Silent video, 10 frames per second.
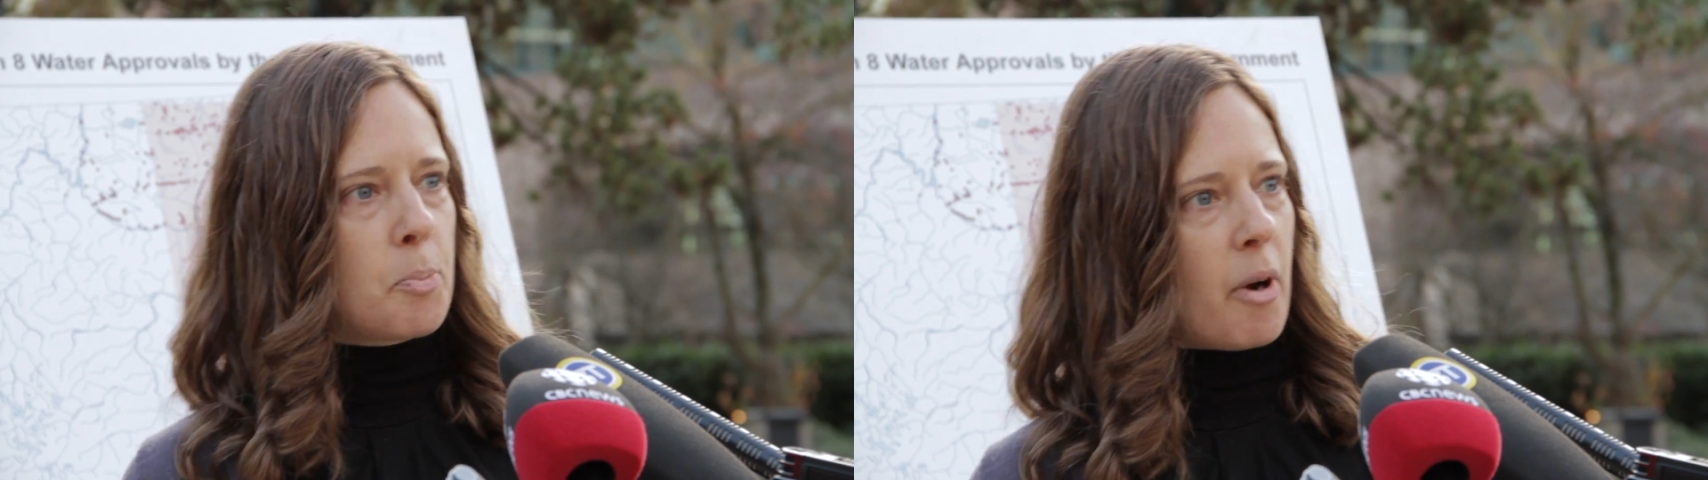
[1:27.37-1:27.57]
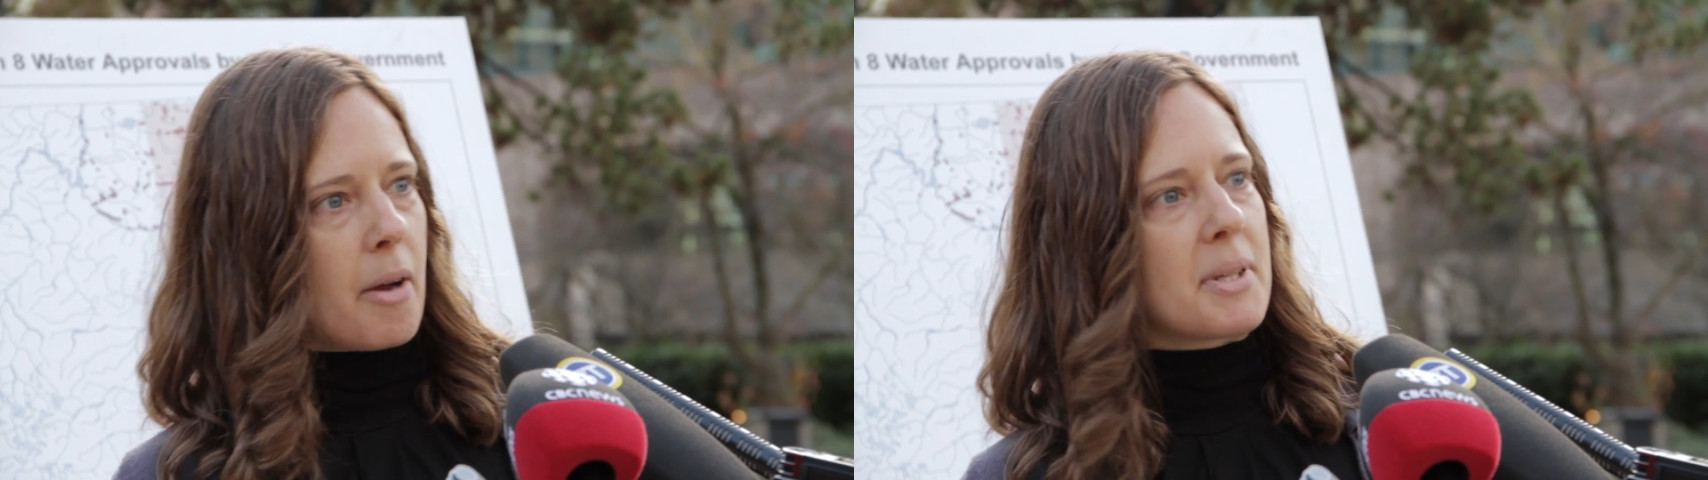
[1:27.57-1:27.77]

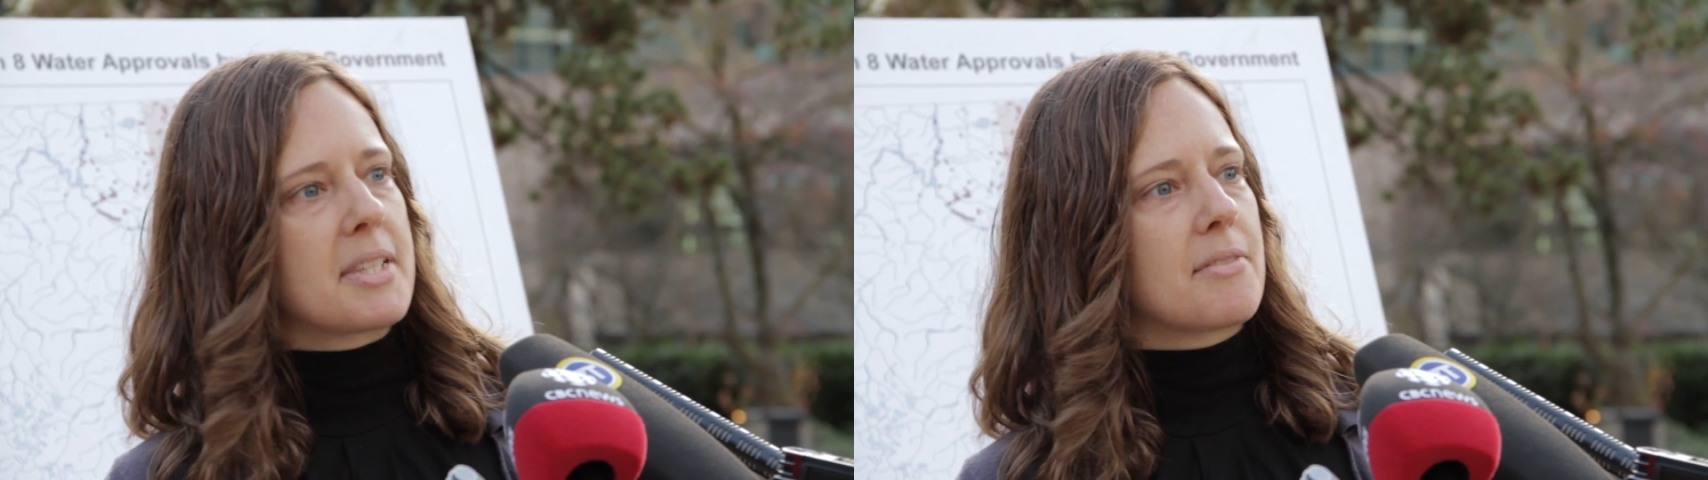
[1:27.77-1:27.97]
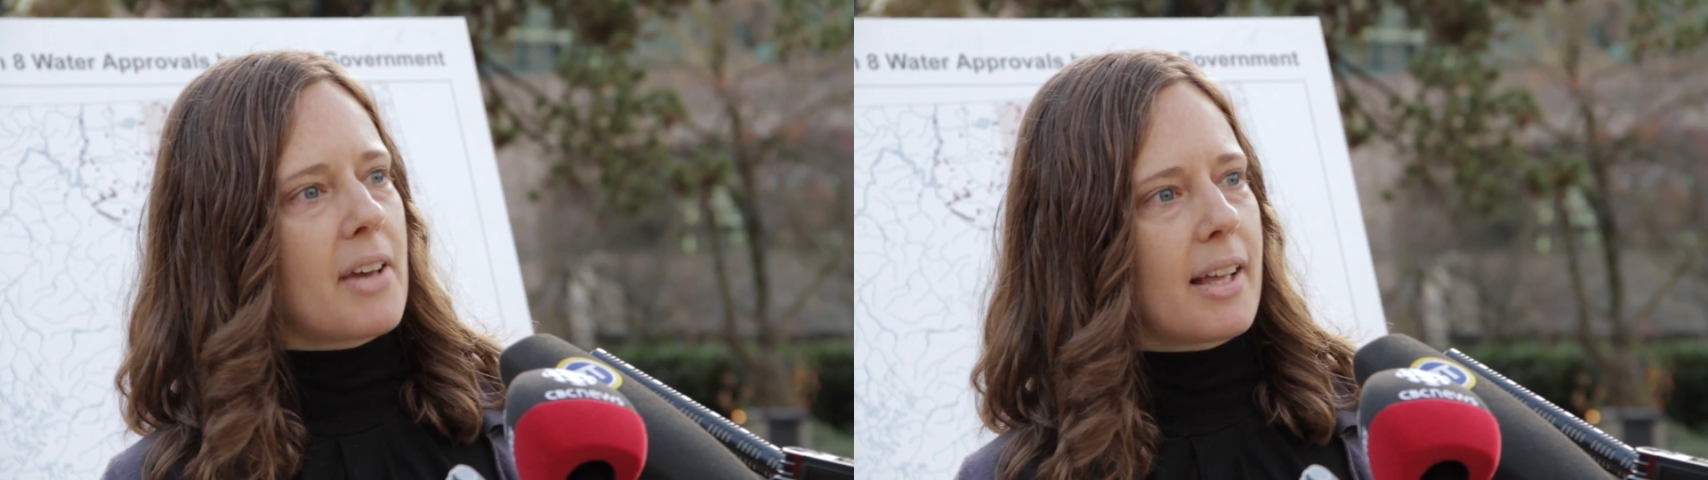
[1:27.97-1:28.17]

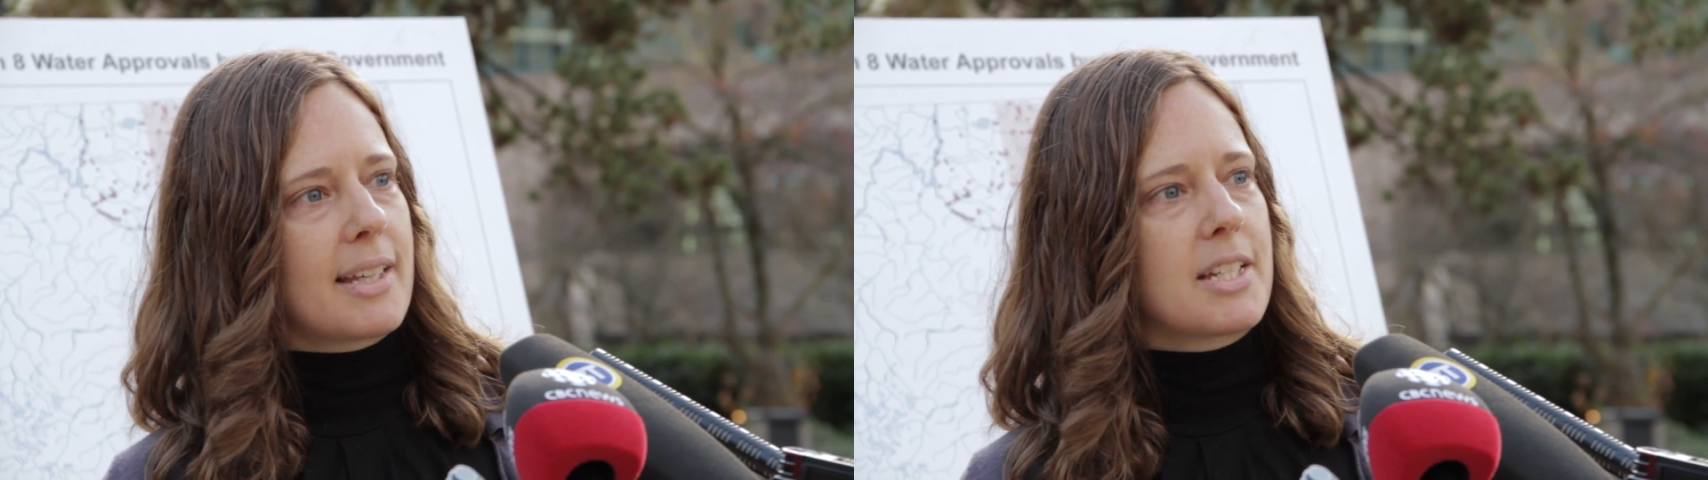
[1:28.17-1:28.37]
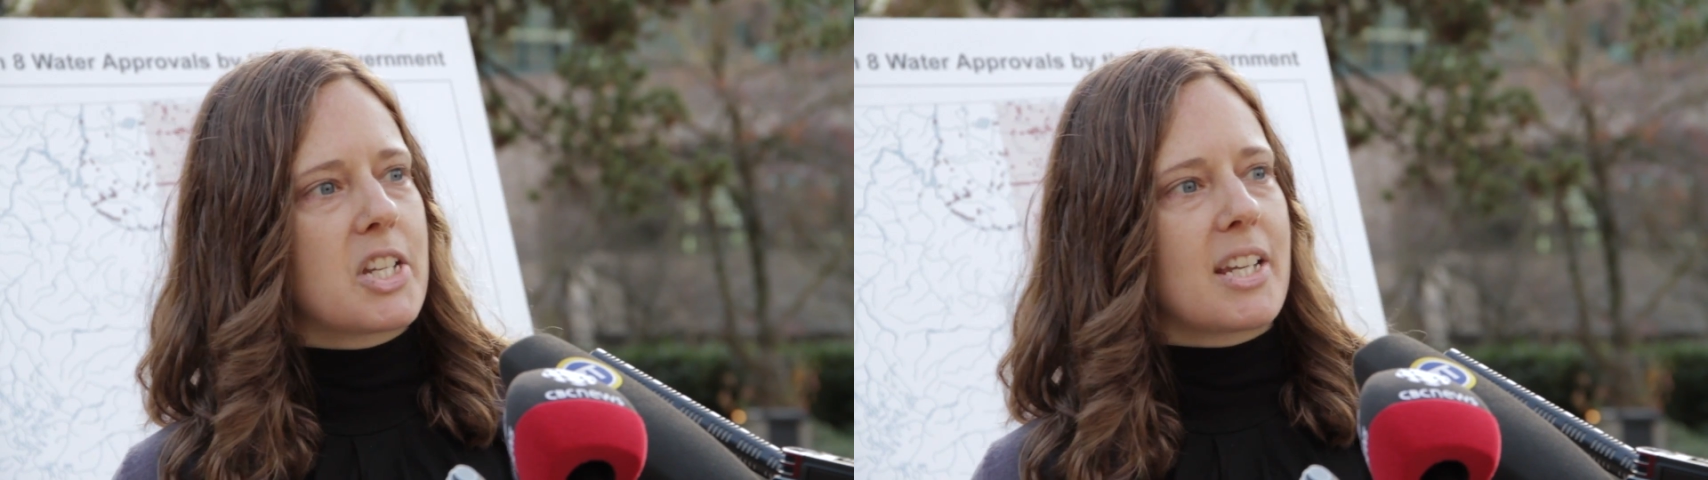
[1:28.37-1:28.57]
promise of
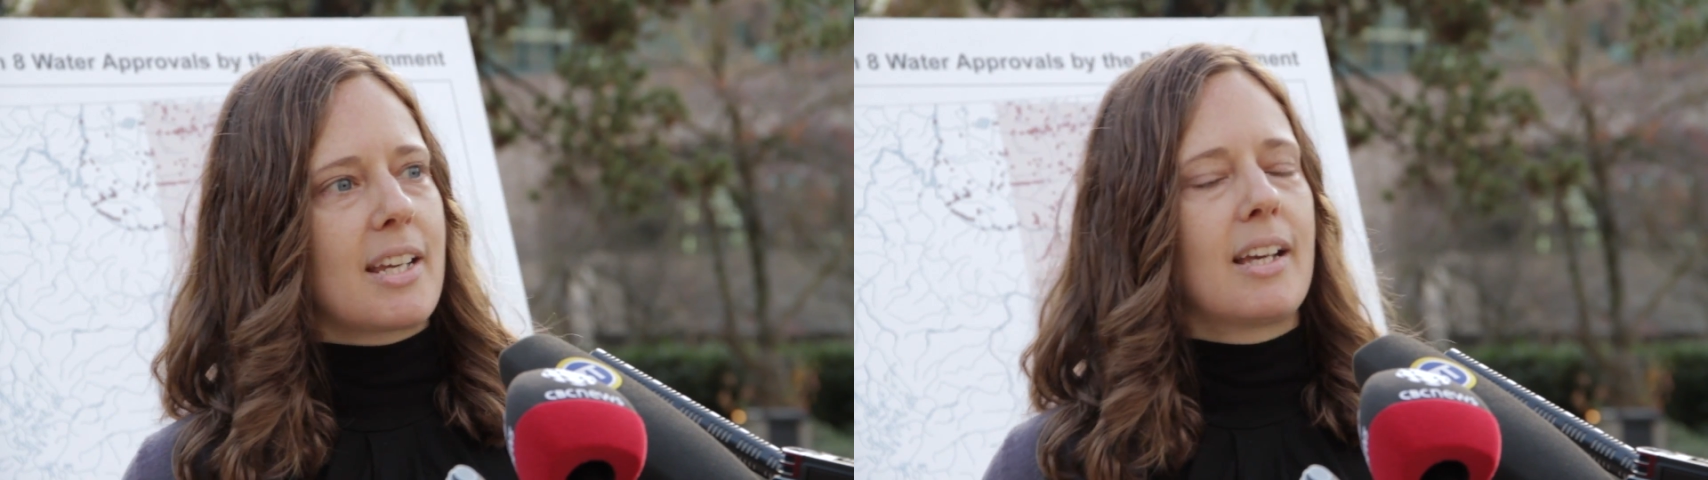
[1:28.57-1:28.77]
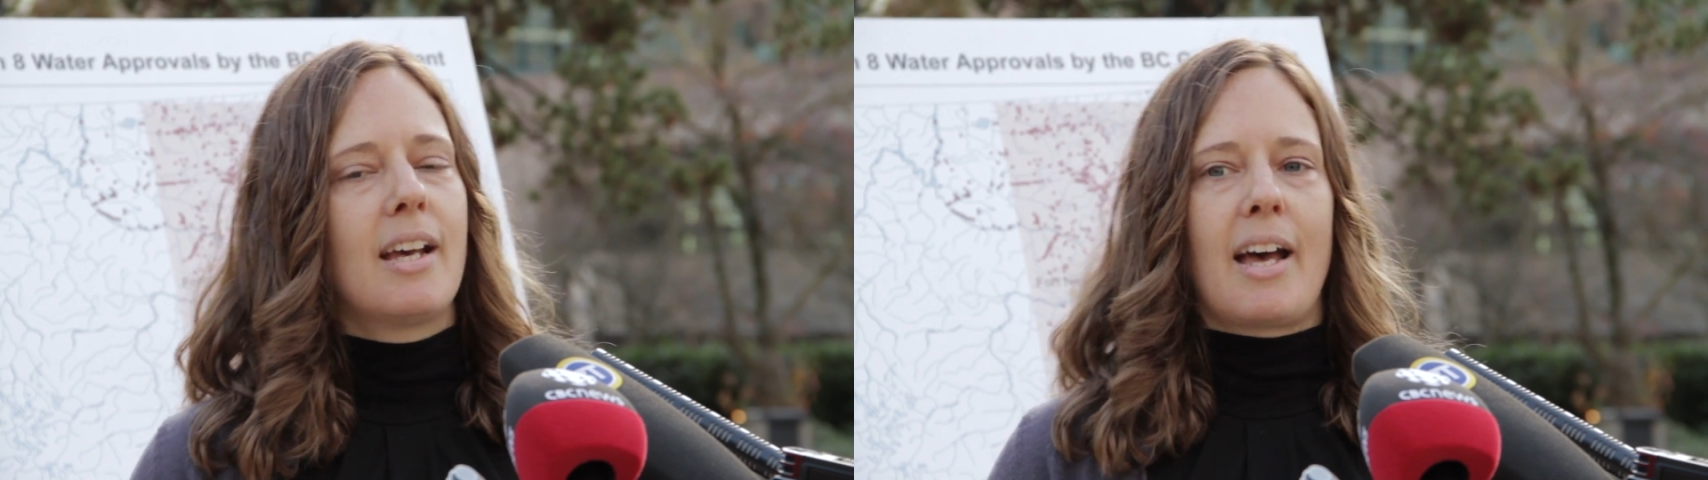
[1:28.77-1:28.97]
LNG